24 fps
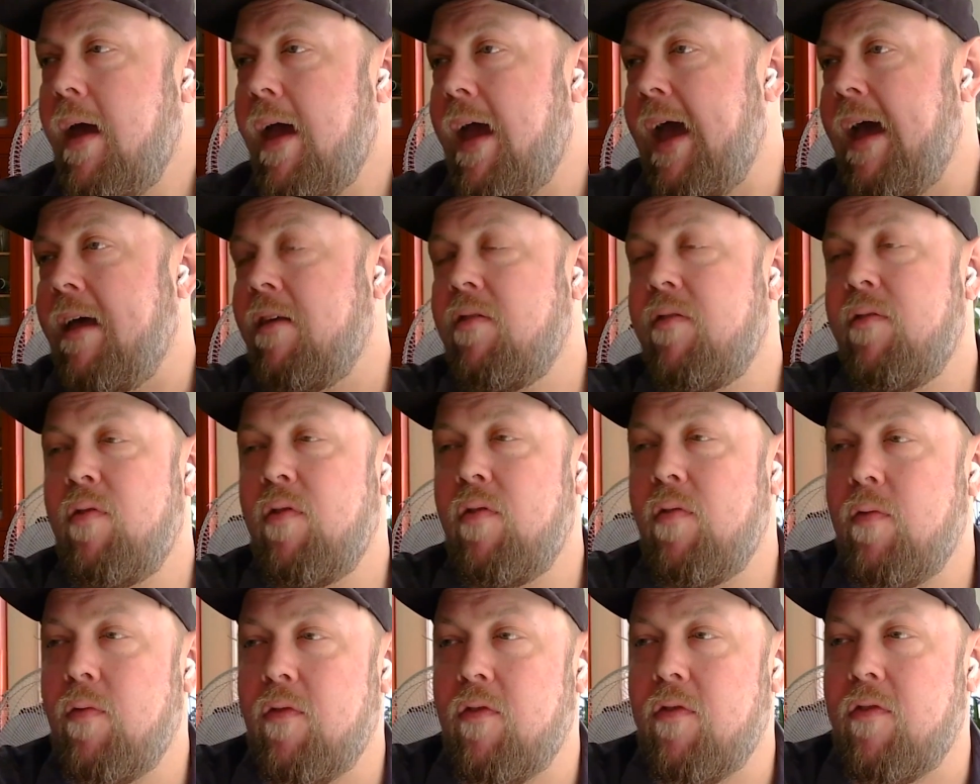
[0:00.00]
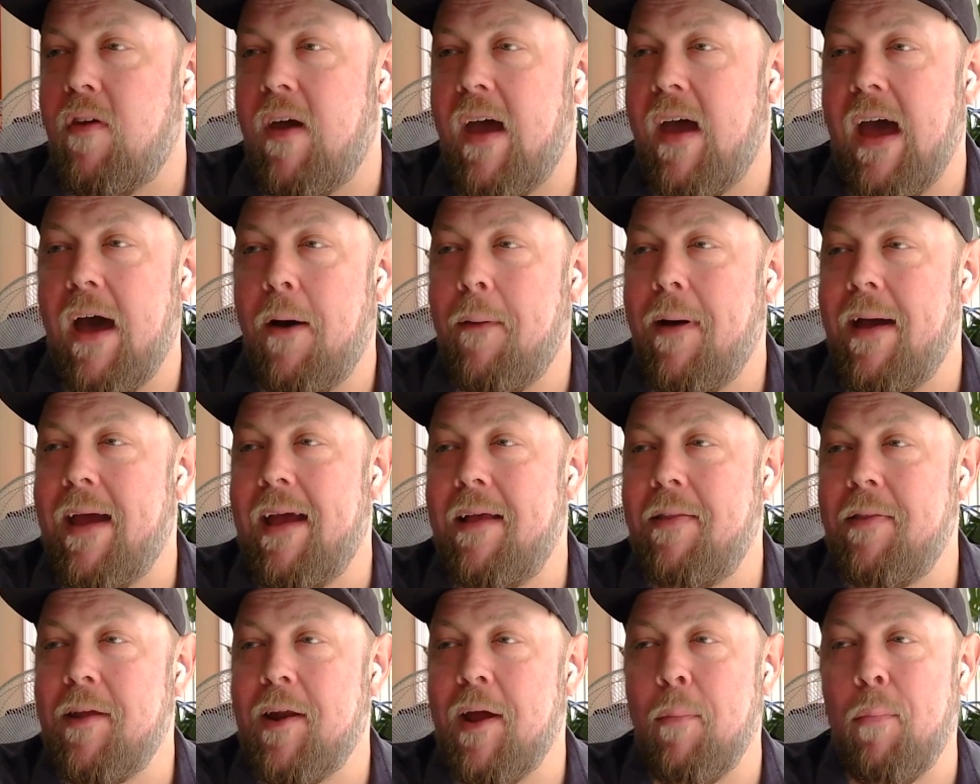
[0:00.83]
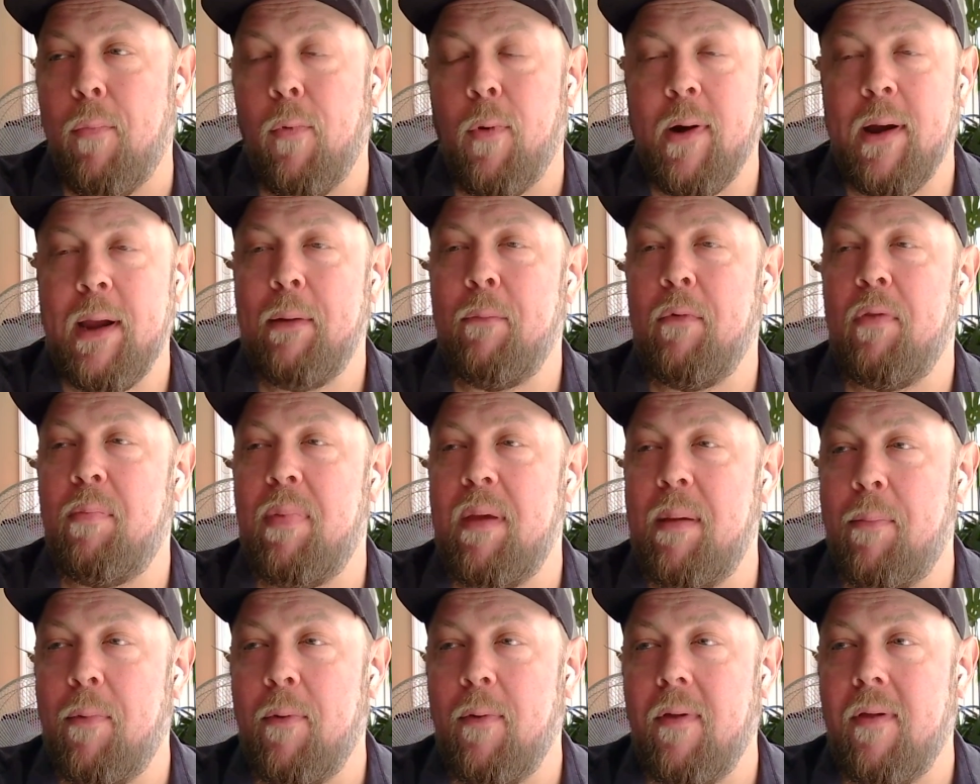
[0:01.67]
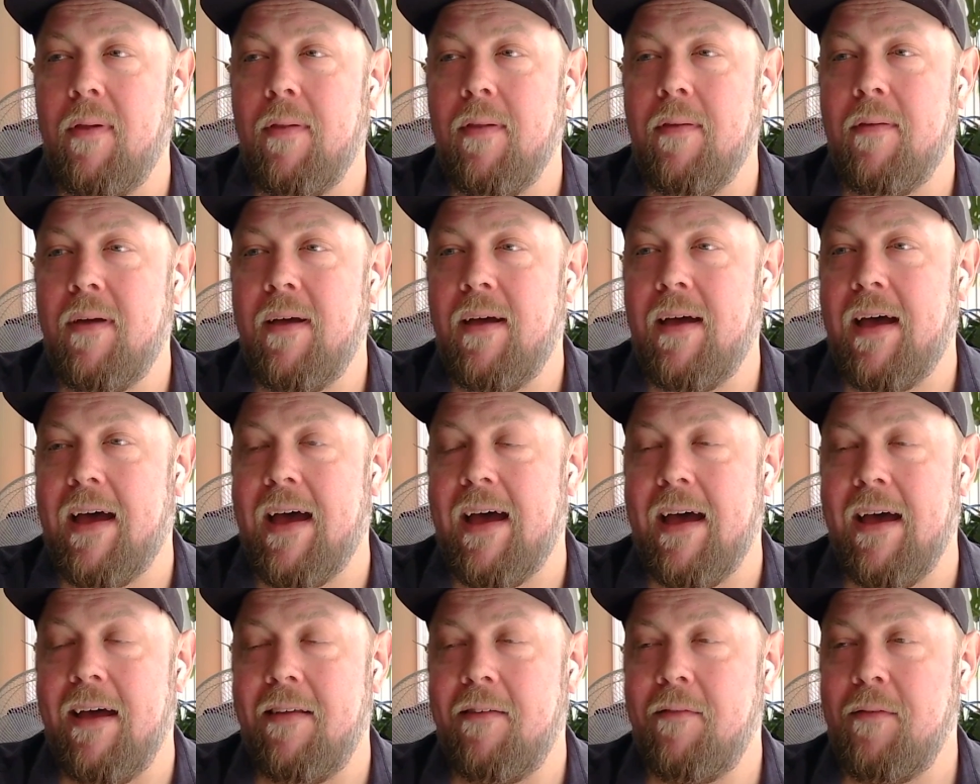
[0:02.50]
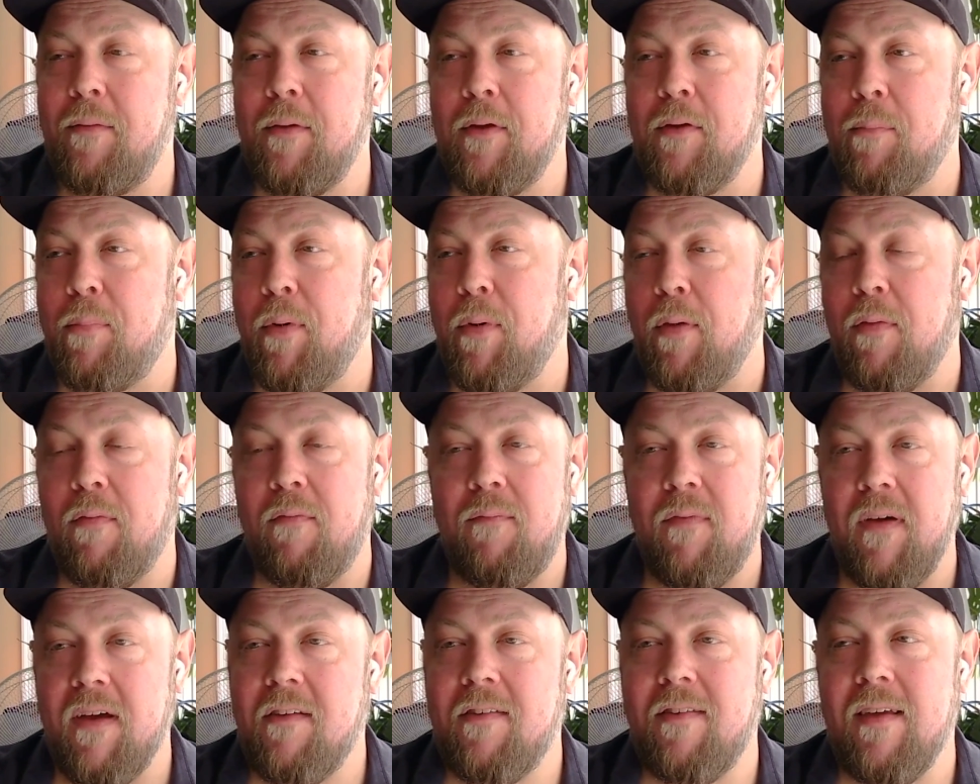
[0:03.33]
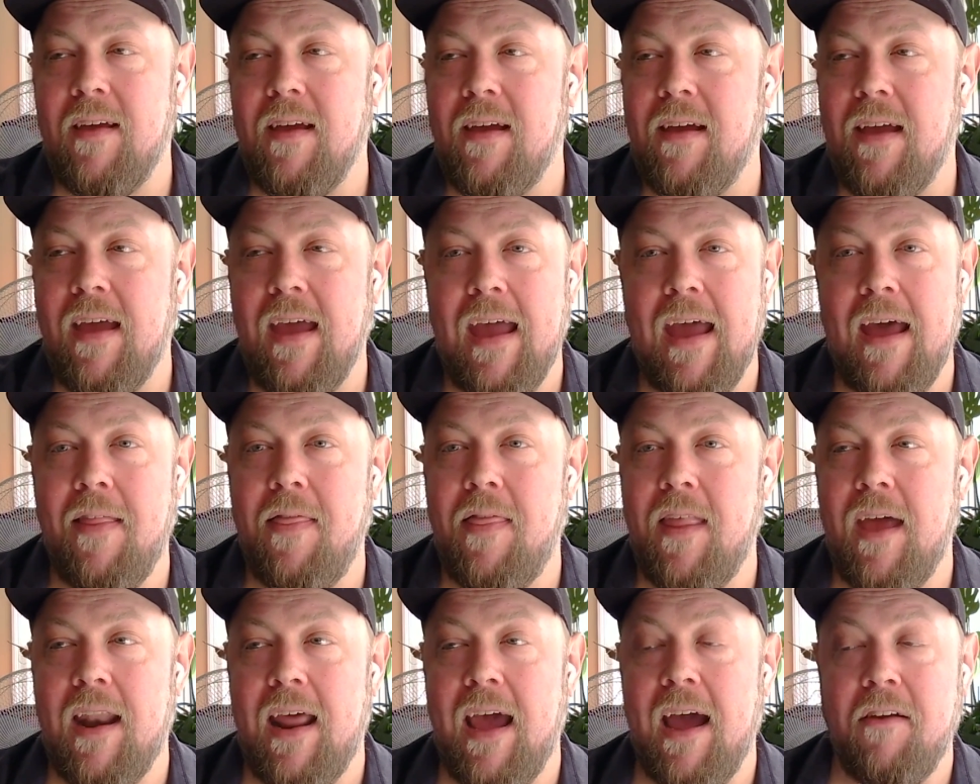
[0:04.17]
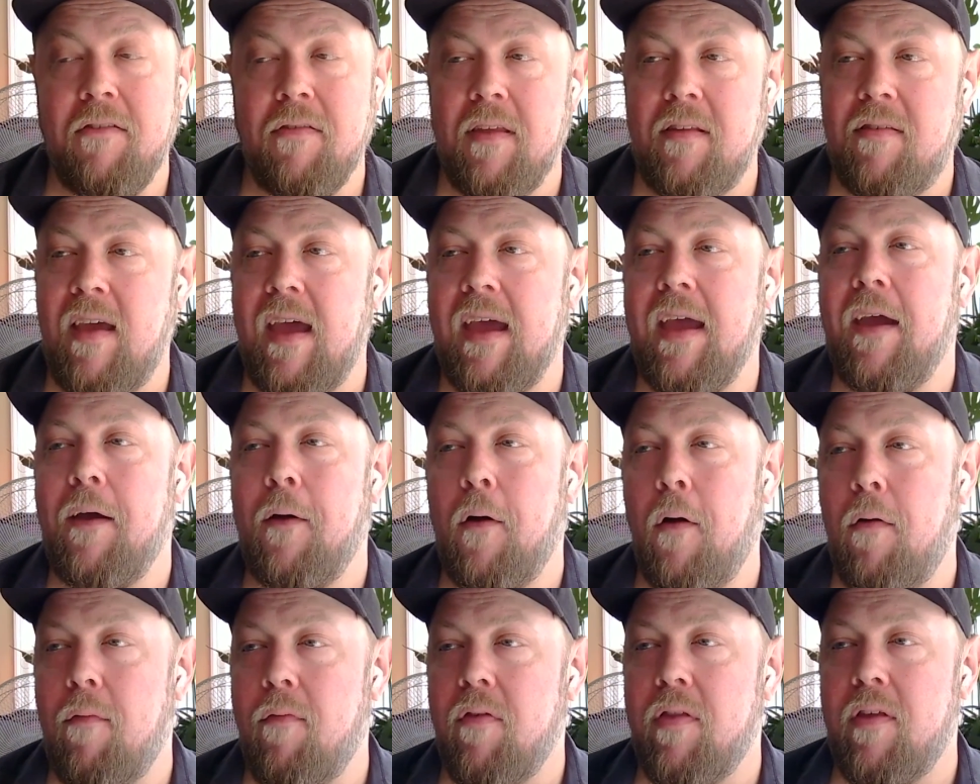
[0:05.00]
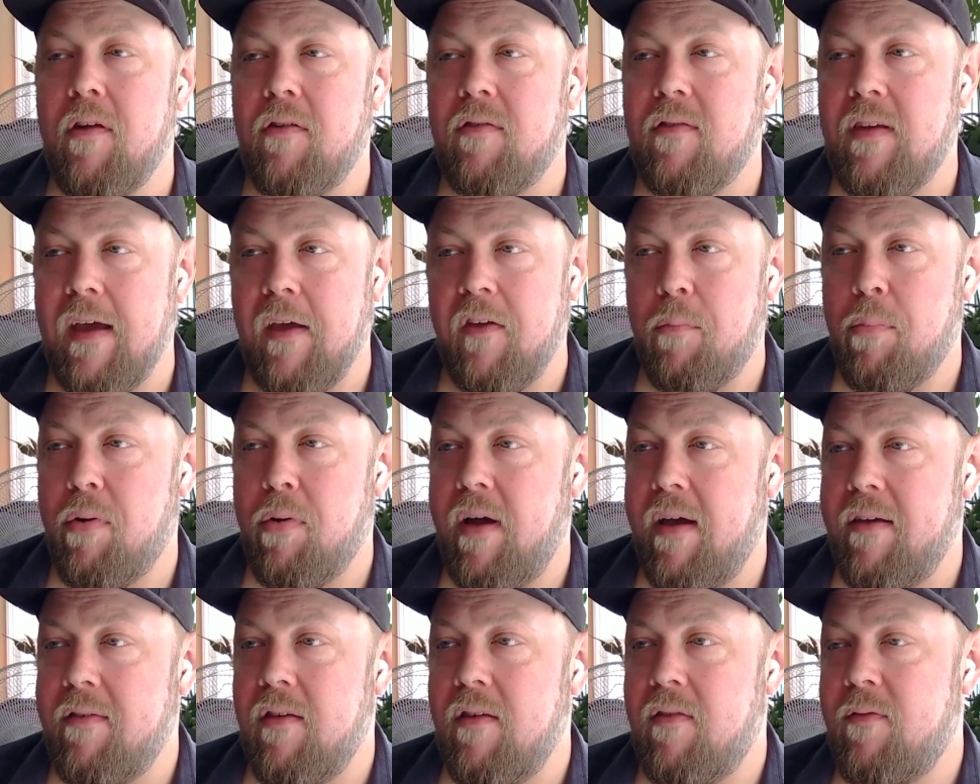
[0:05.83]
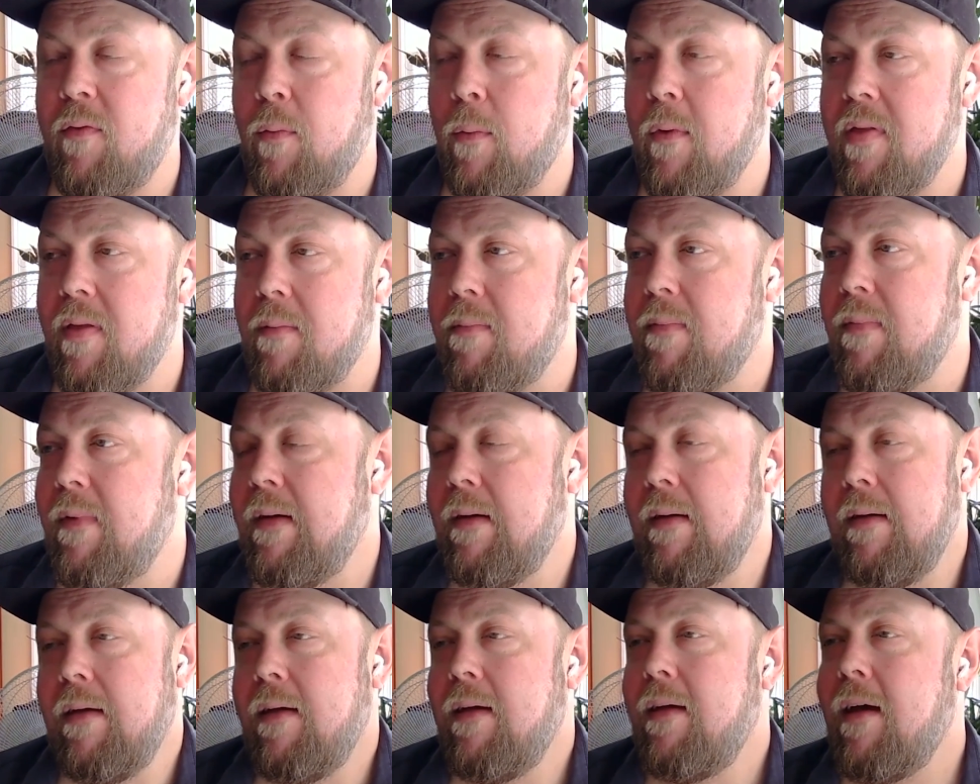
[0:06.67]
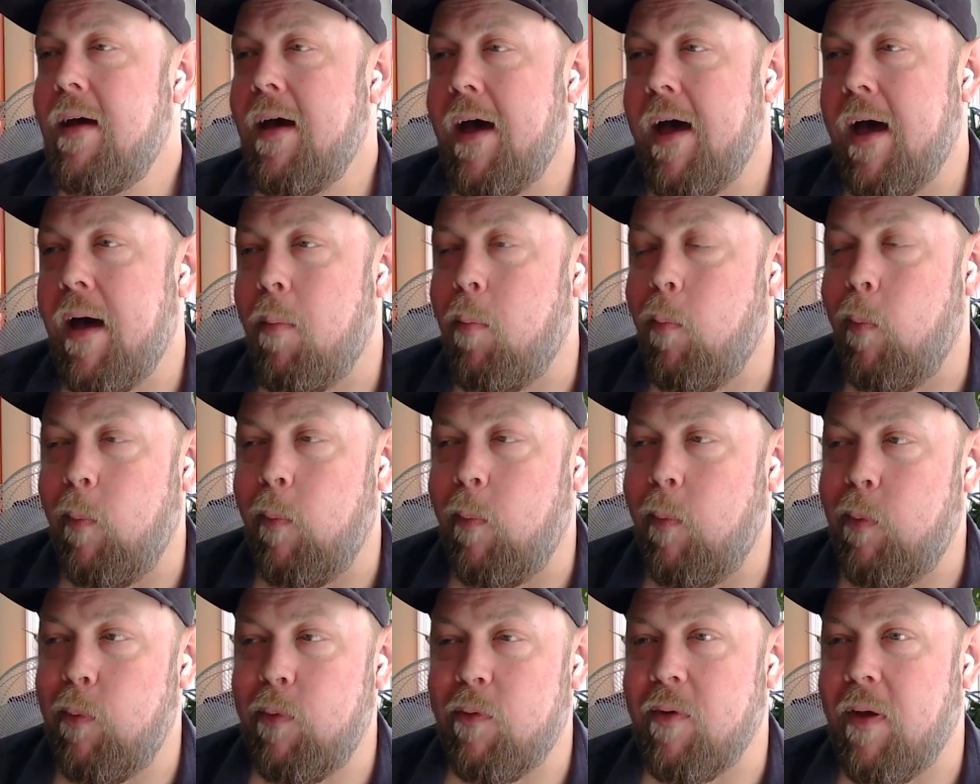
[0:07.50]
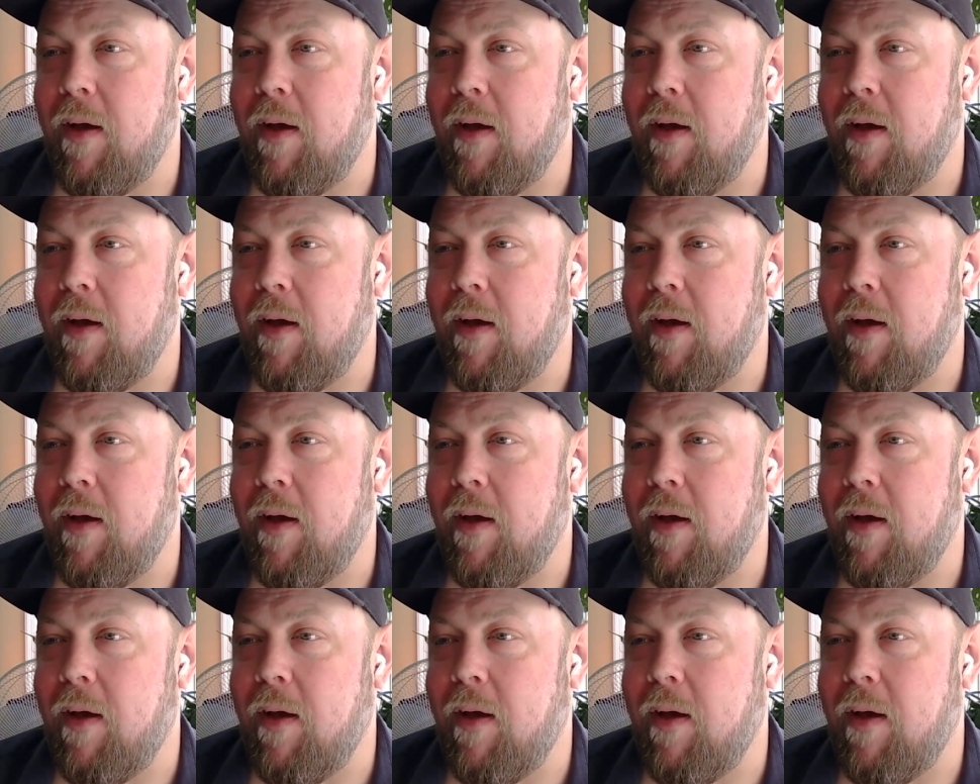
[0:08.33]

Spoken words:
As to how I ended up working with people, both fixing and then actually taking over their sales process for them, was